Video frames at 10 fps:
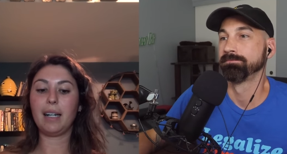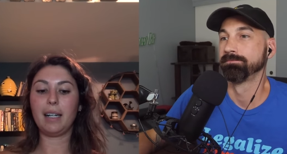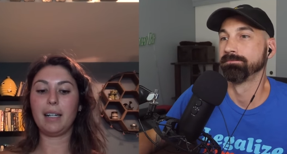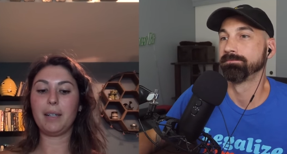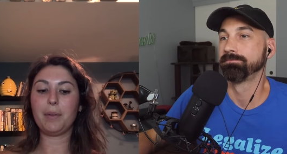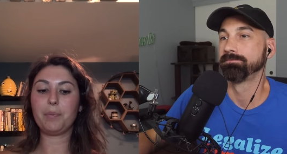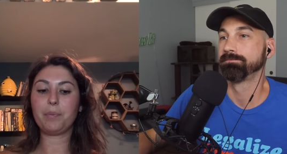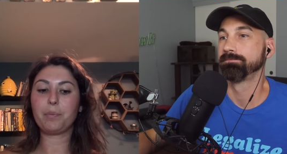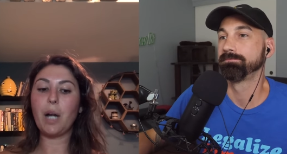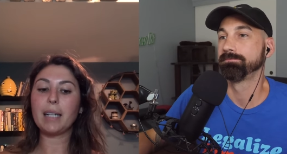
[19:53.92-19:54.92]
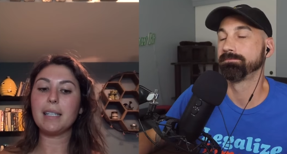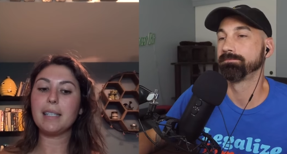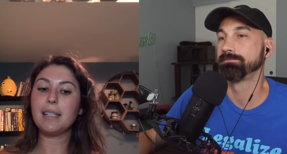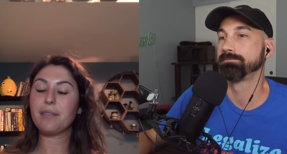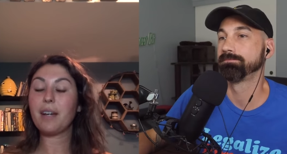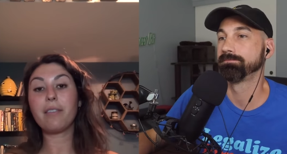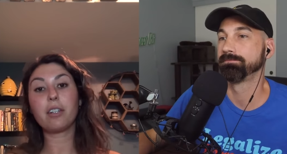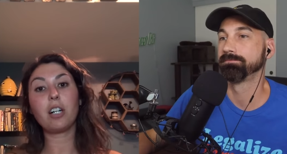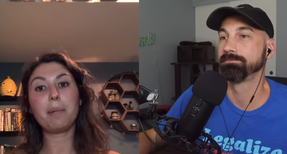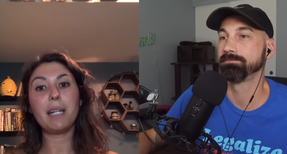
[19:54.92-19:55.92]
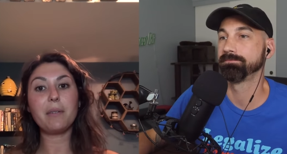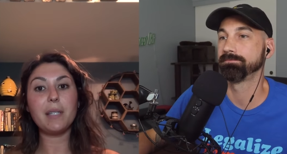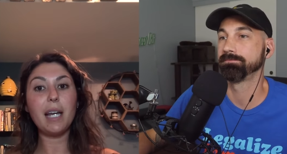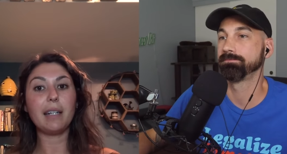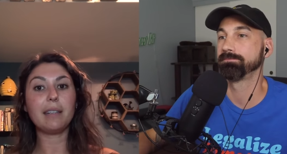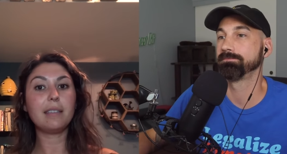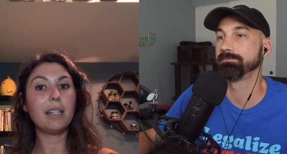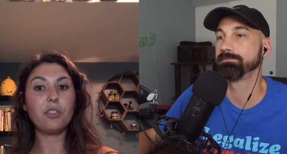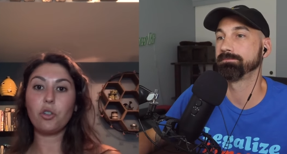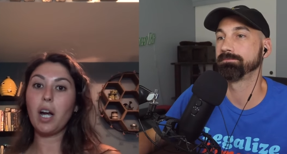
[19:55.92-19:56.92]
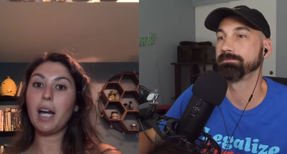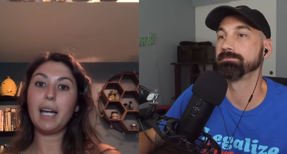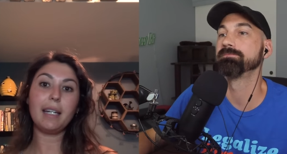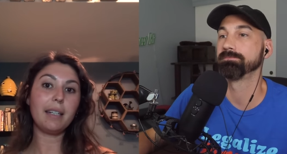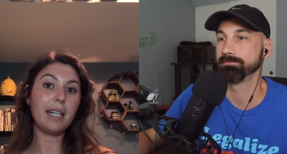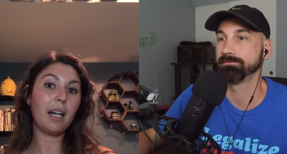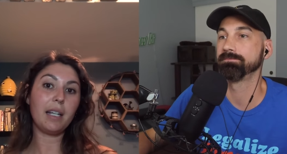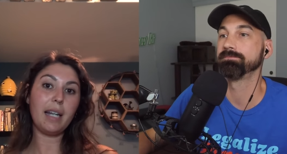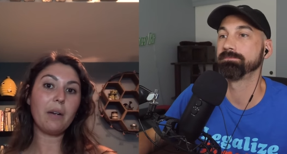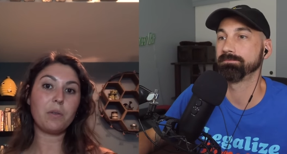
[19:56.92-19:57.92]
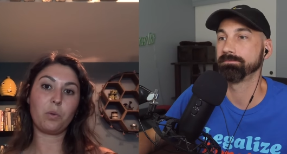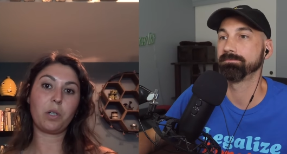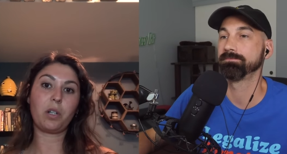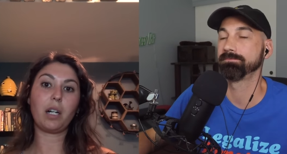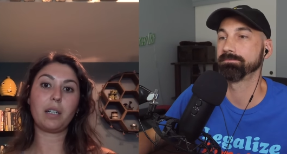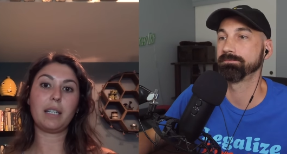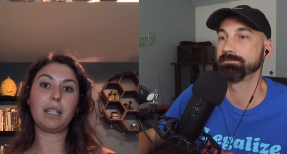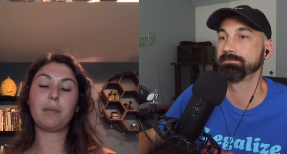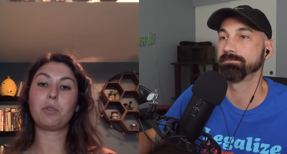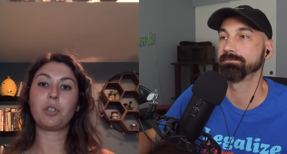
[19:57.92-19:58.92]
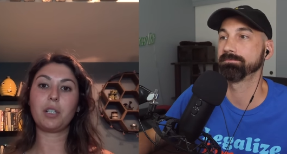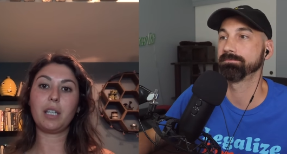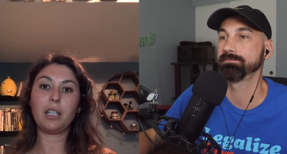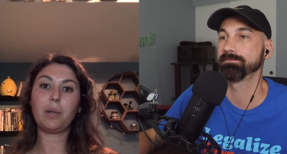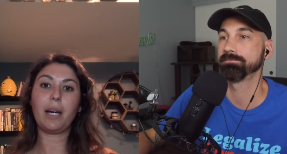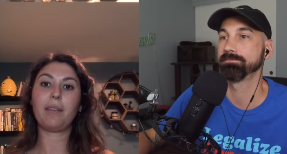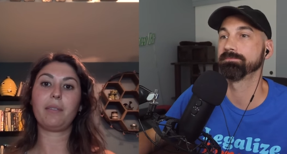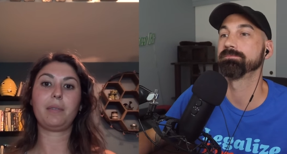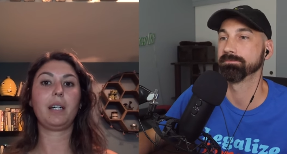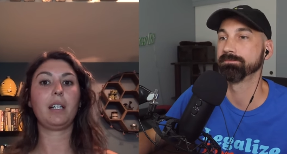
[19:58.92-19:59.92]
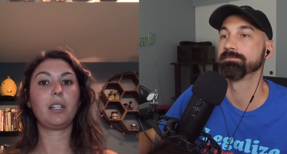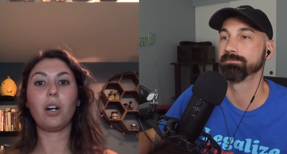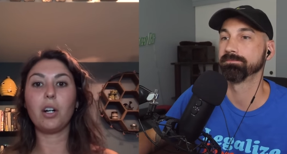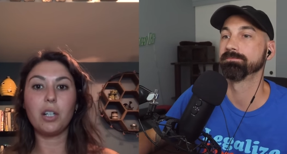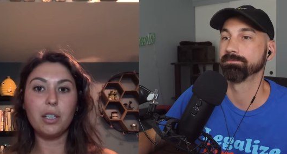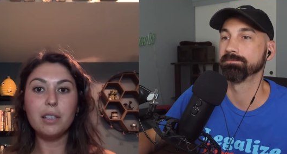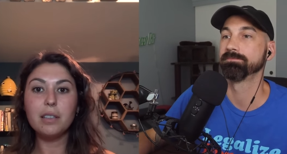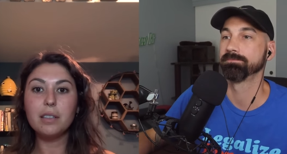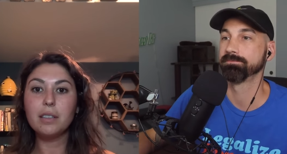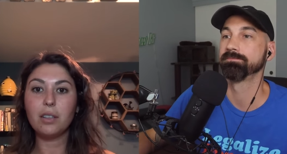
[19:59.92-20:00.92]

Speaker 1: practices of cover cropping outside and try an outdoor garden. I'm sure that you have a yard,